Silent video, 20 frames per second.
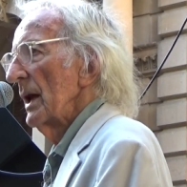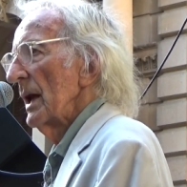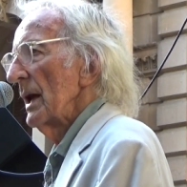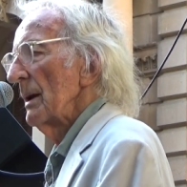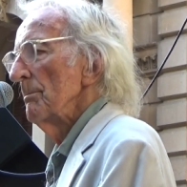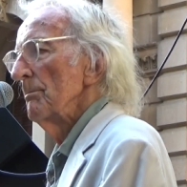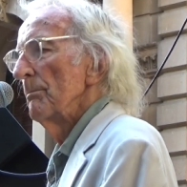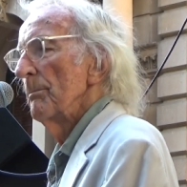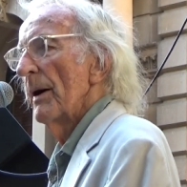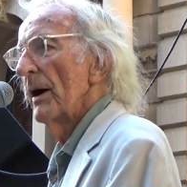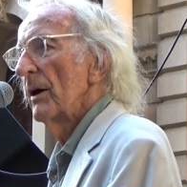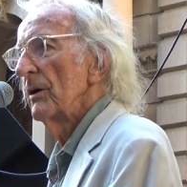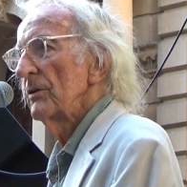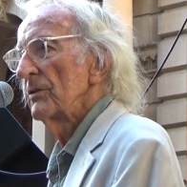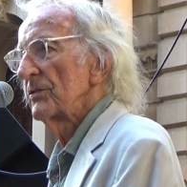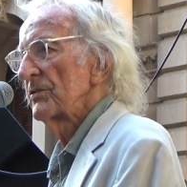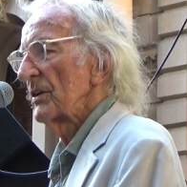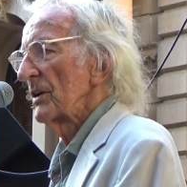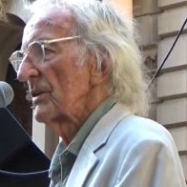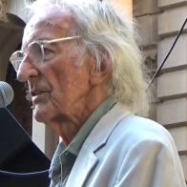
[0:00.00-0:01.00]

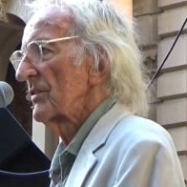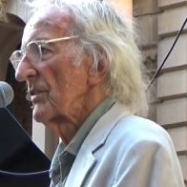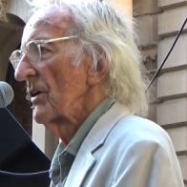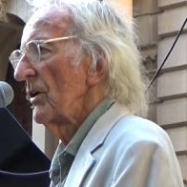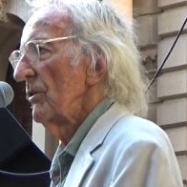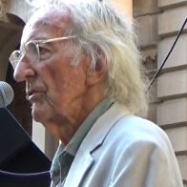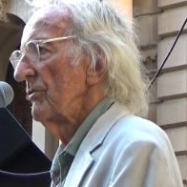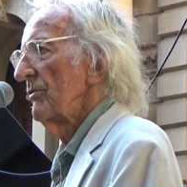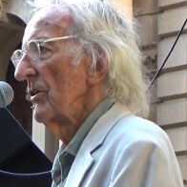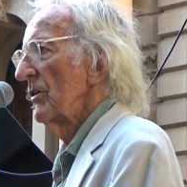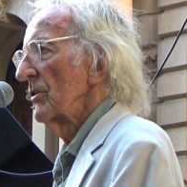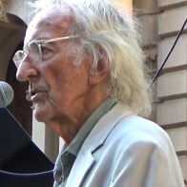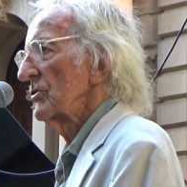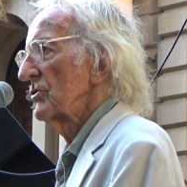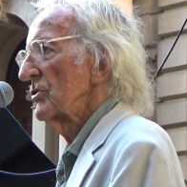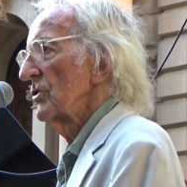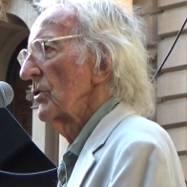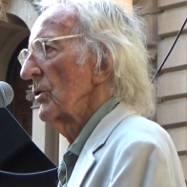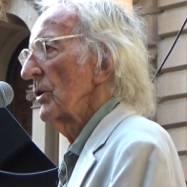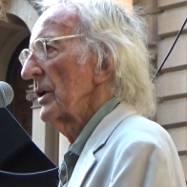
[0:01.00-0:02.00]
imposed itself on
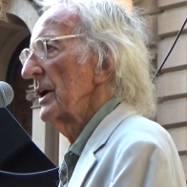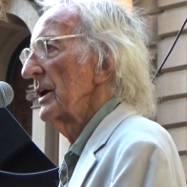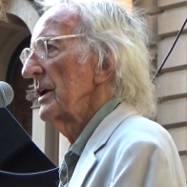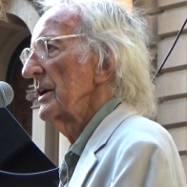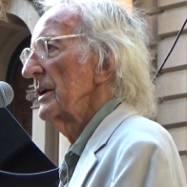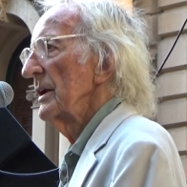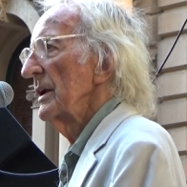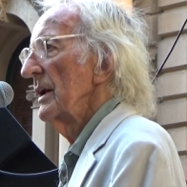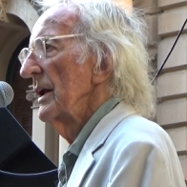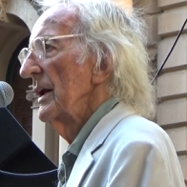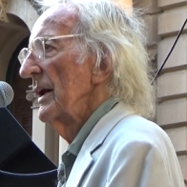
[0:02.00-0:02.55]
Julian,